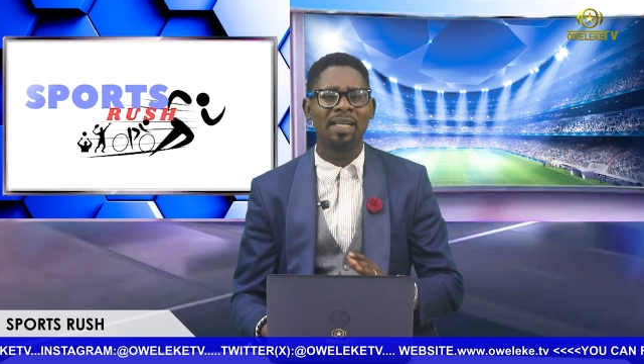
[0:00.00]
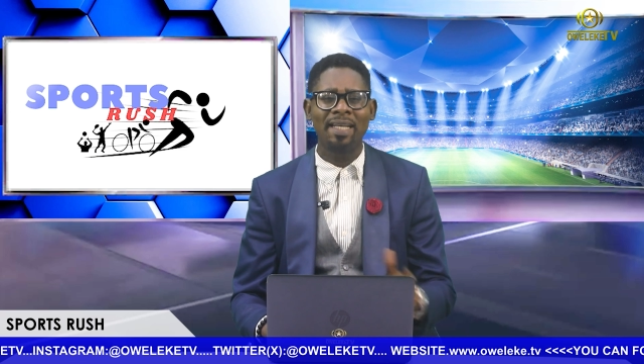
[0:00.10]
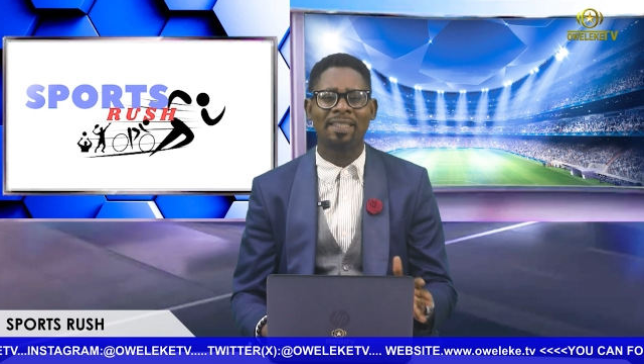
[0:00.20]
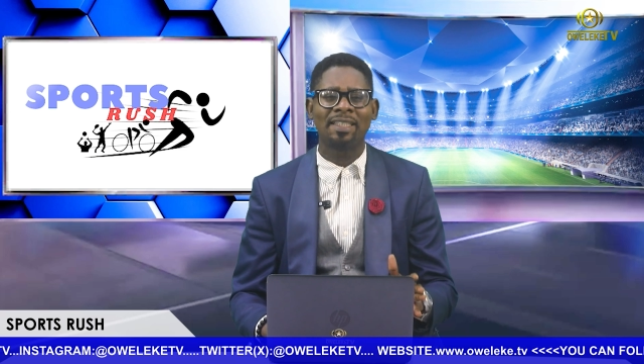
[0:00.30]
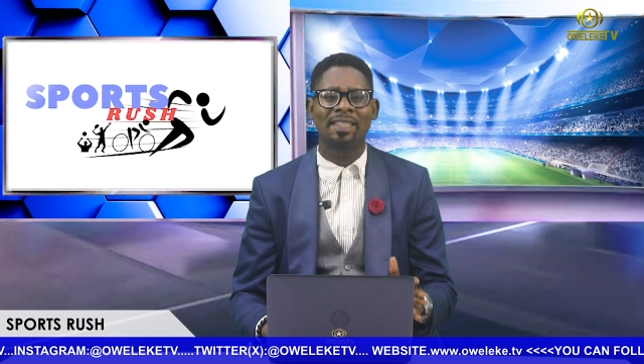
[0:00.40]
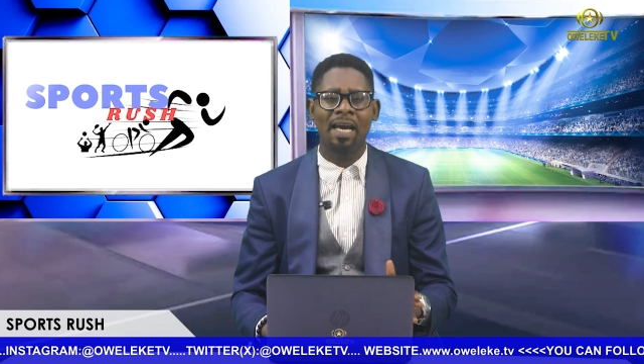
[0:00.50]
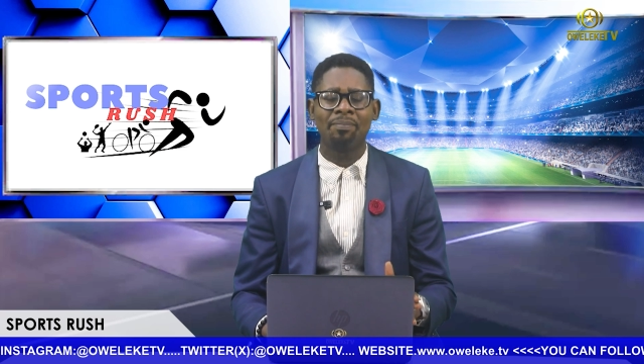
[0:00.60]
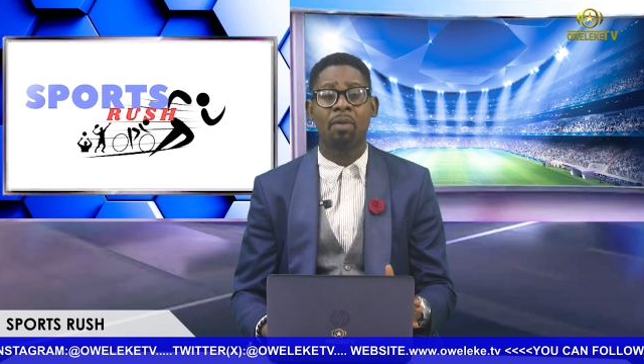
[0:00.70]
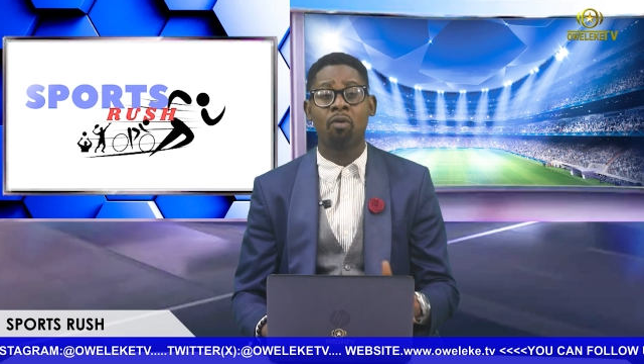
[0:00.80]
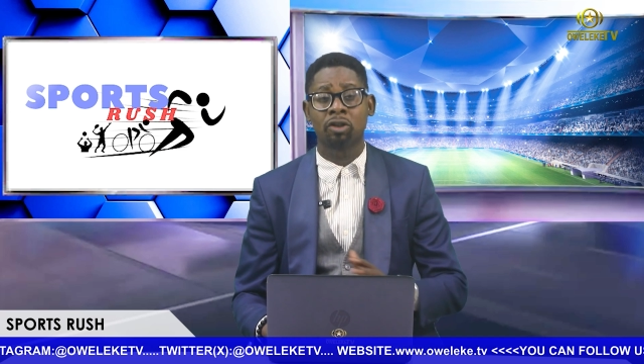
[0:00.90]
The latest game
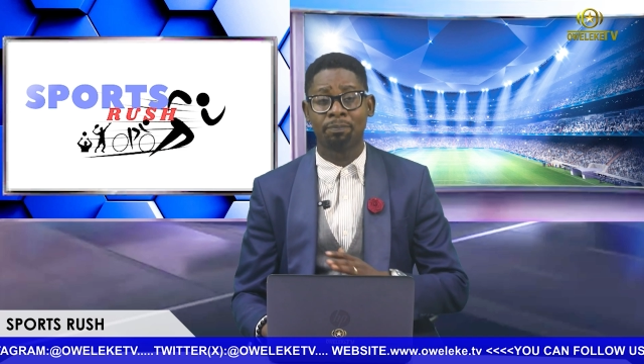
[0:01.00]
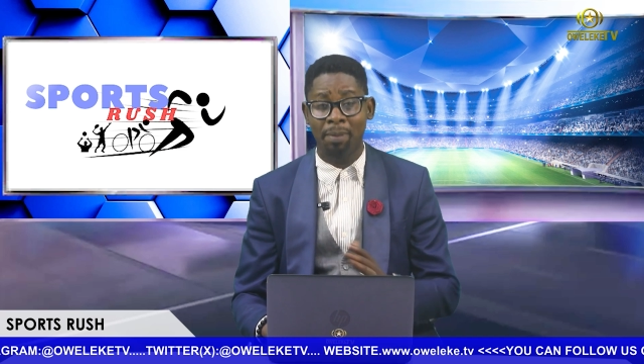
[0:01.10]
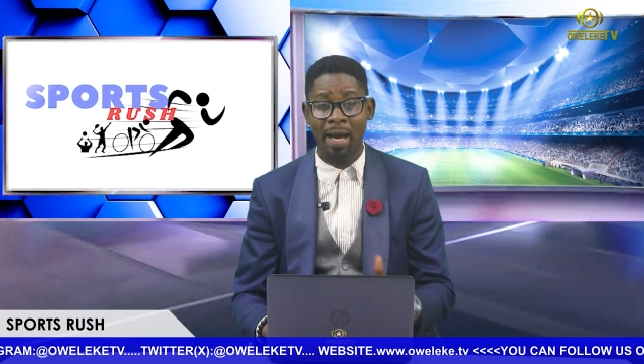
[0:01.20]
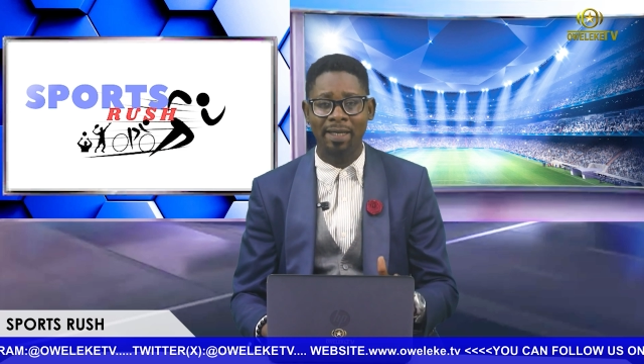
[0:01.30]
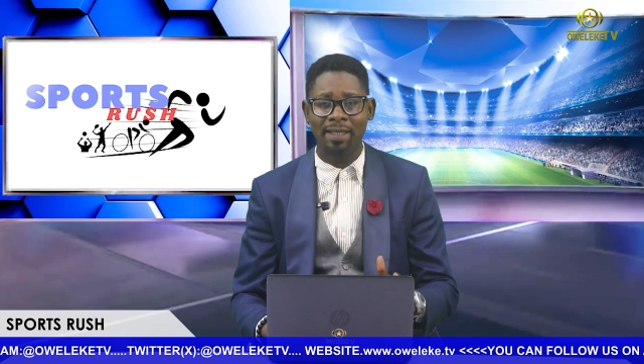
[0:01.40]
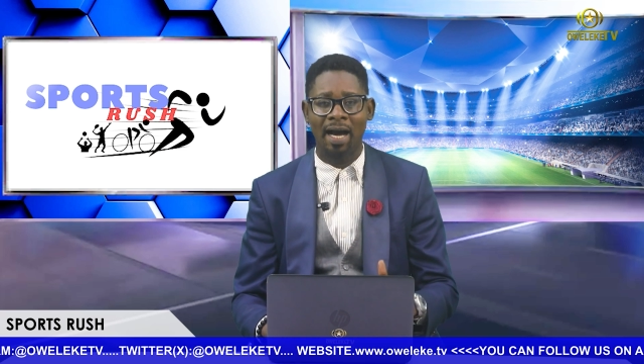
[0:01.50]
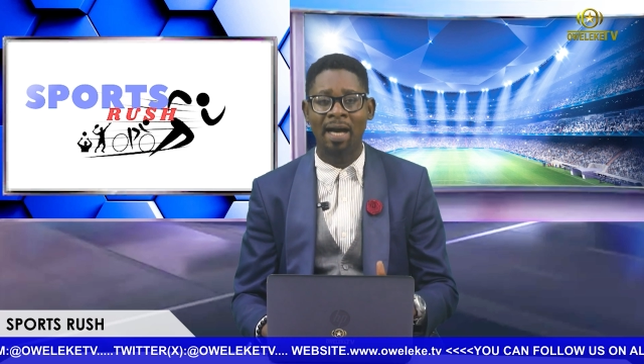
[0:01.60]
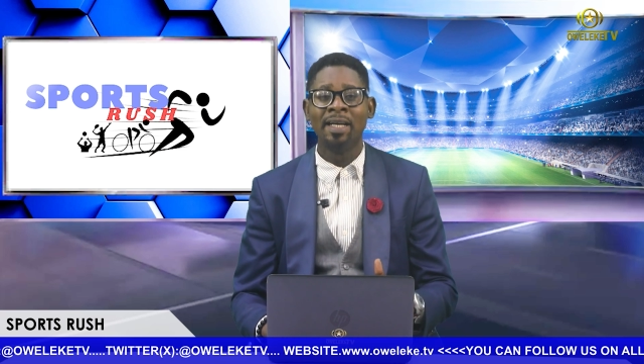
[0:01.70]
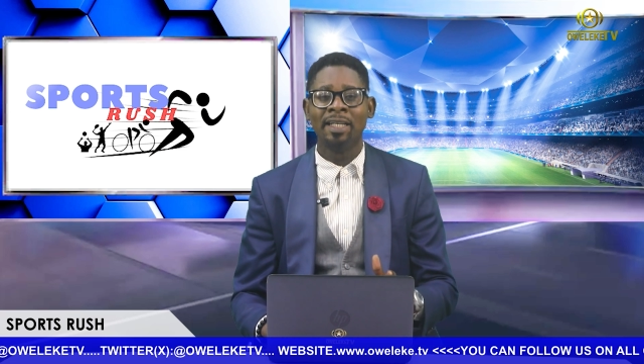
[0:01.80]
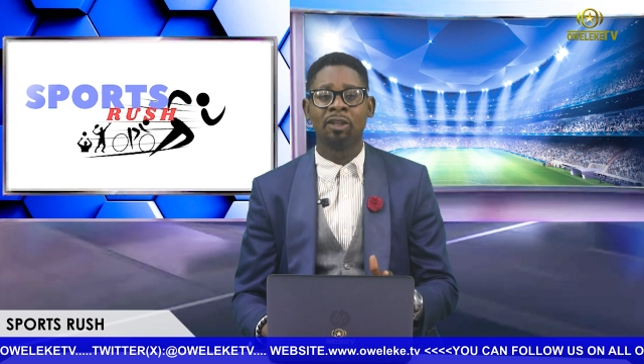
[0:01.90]
that was played,
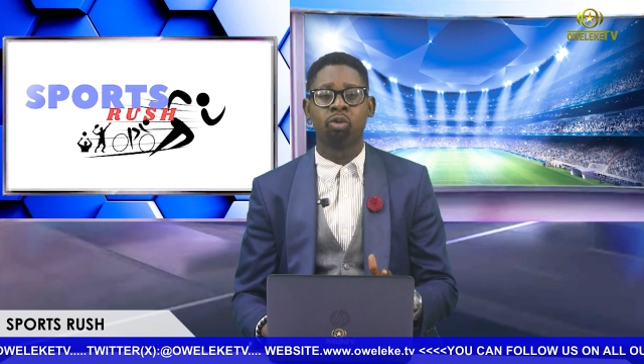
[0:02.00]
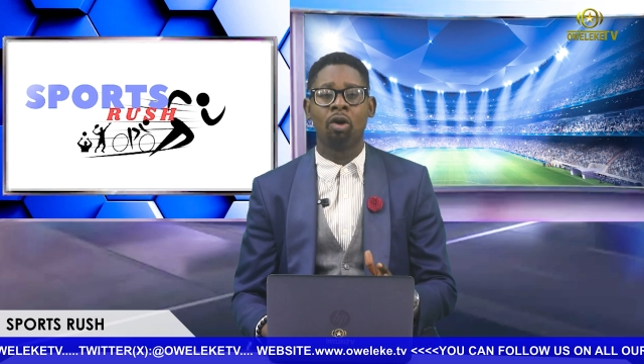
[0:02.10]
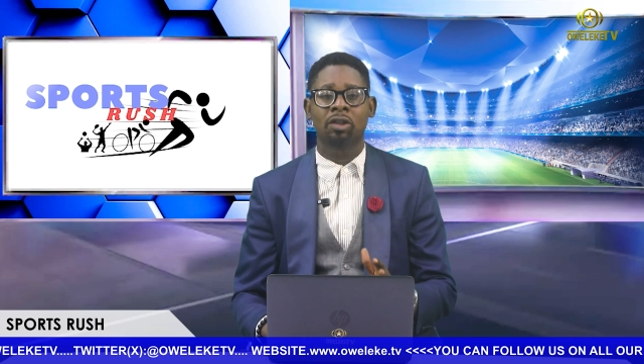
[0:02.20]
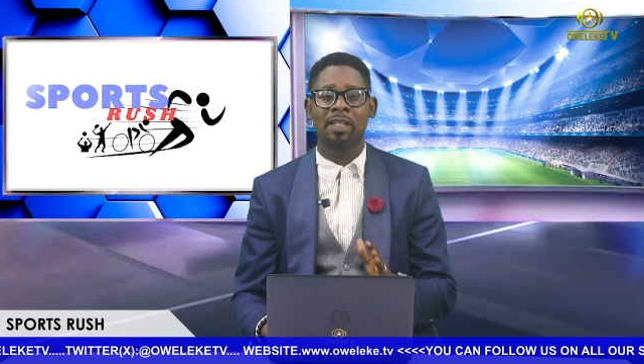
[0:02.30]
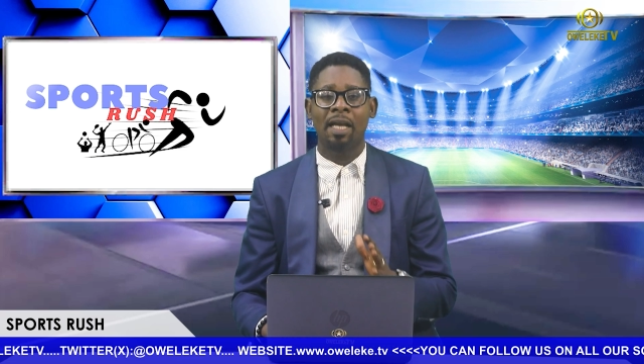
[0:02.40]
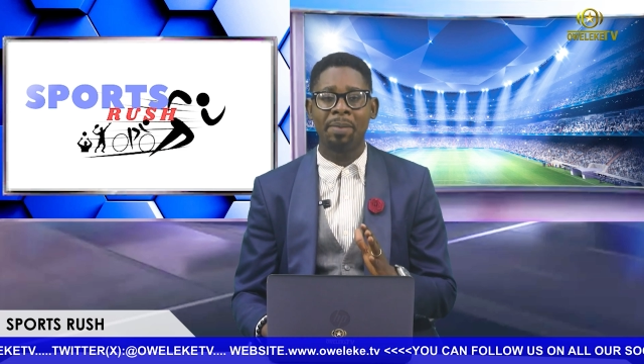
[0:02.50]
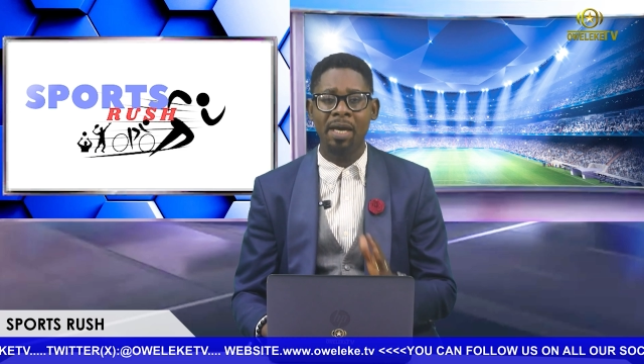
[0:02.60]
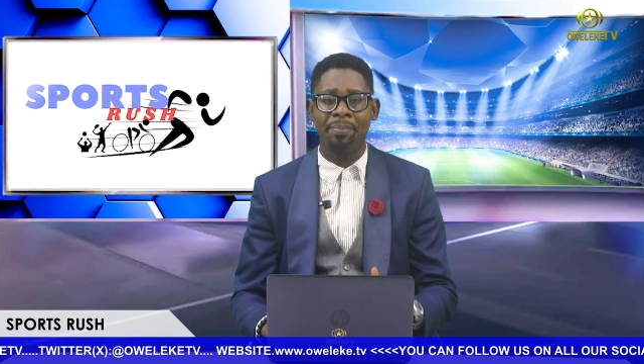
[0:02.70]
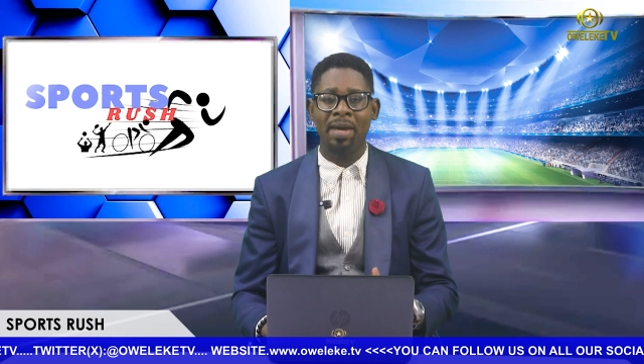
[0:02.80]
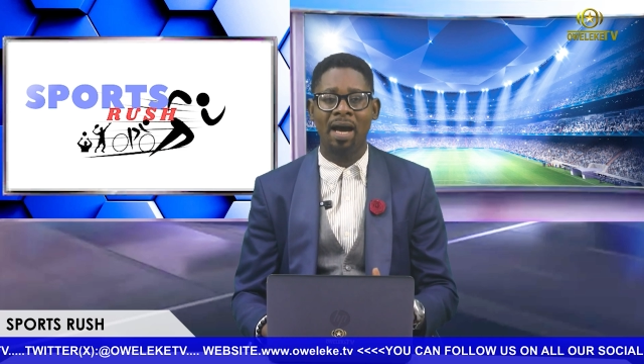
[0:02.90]
it was
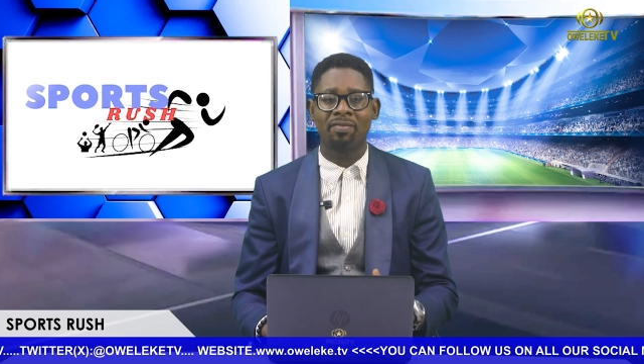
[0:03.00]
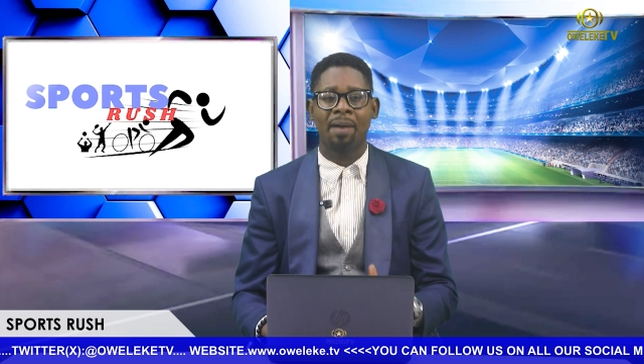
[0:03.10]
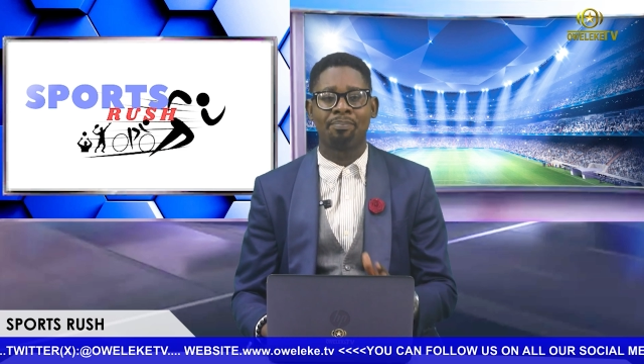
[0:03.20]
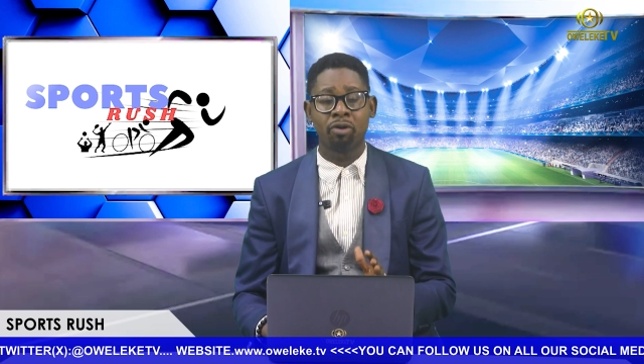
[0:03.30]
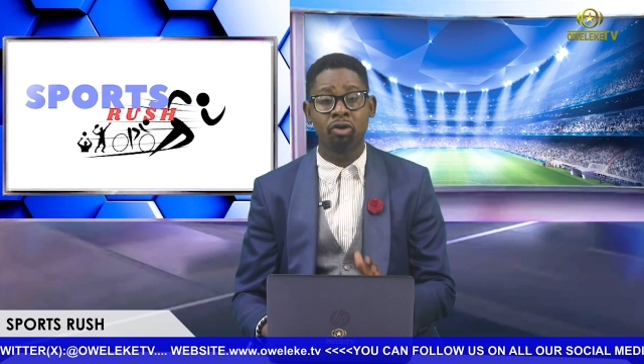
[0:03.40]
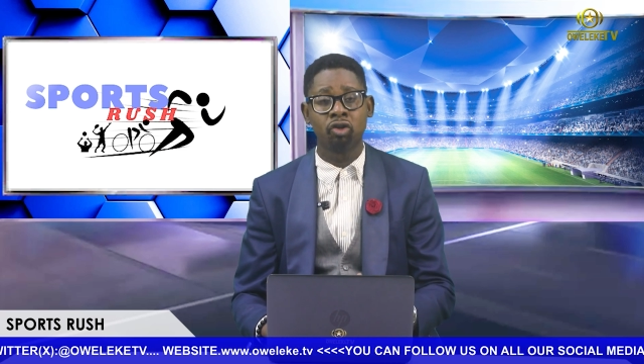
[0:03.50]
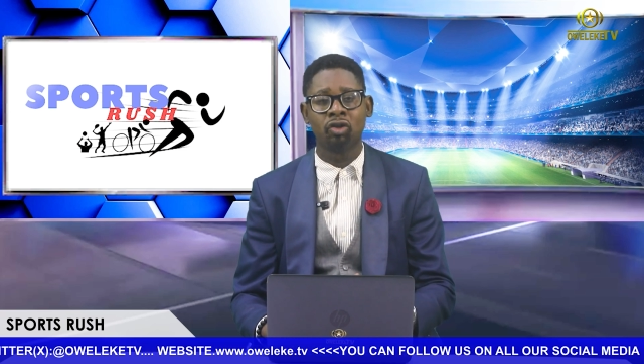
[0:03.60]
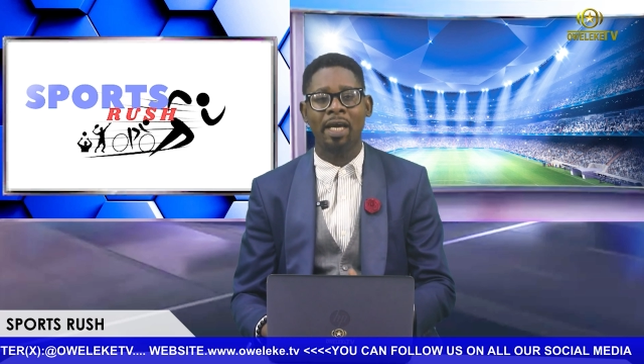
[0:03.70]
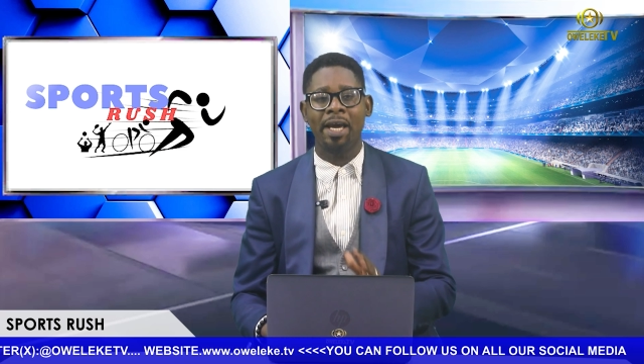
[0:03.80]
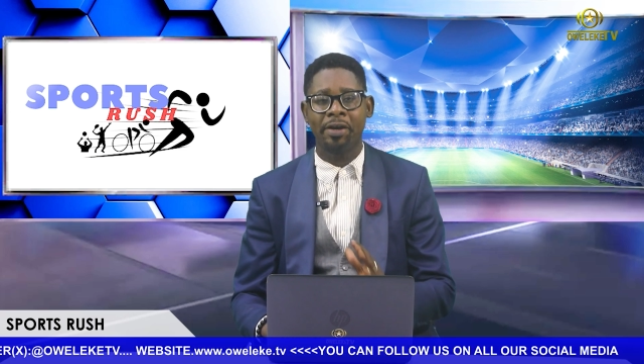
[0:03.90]
Namibia that
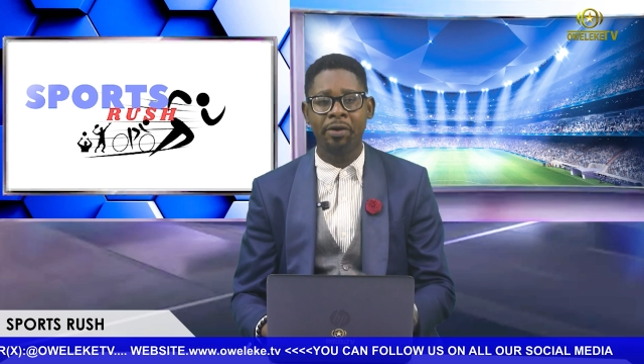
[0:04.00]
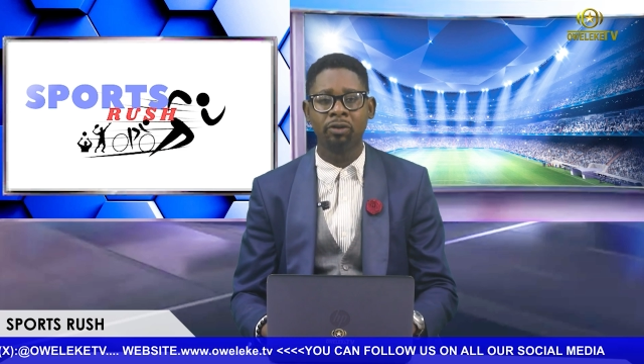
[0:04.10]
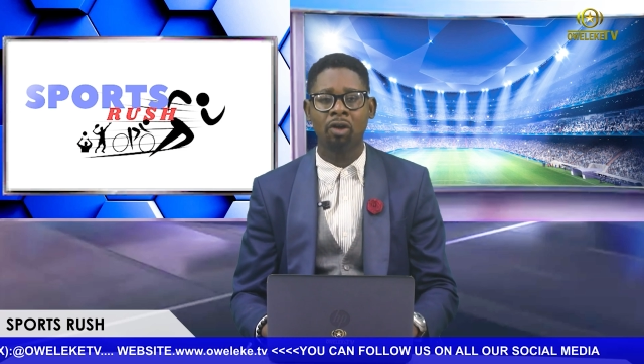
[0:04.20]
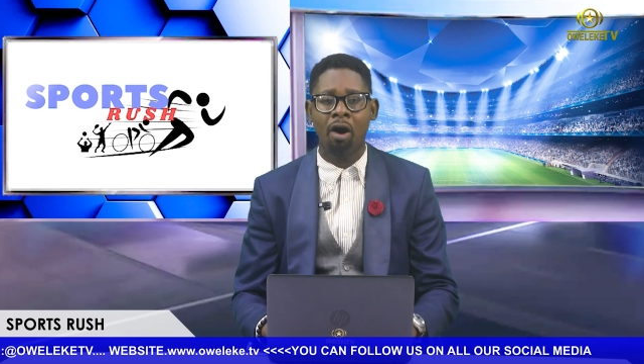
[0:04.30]
produced a huge